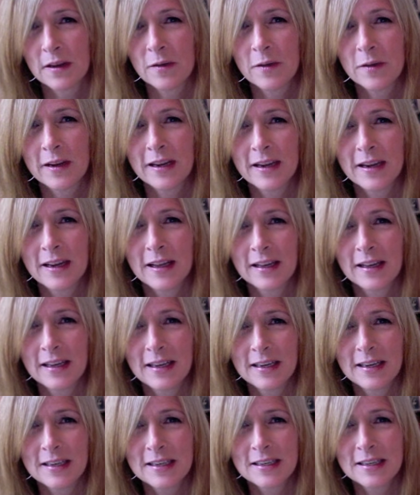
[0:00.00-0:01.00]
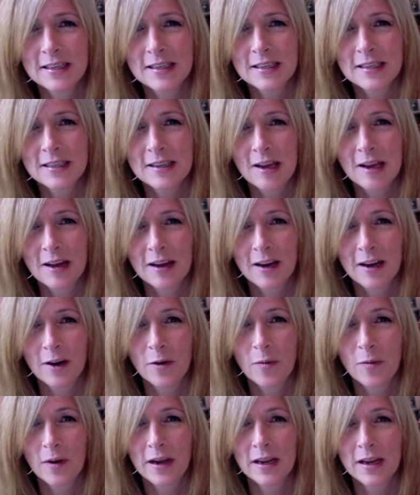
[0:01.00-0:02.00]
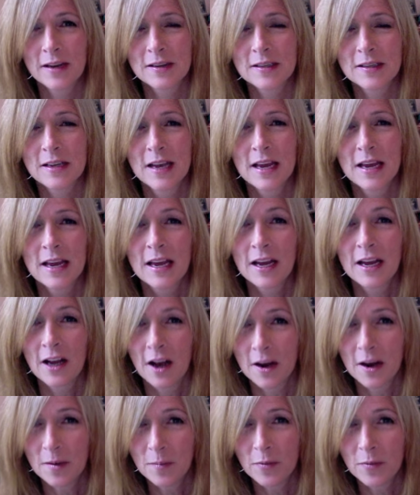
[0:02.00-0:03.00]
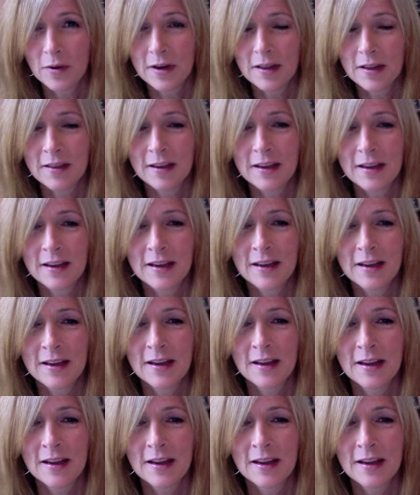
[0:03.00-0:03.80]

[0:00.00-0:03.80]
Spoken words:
We cleaned his airways, got him breathing,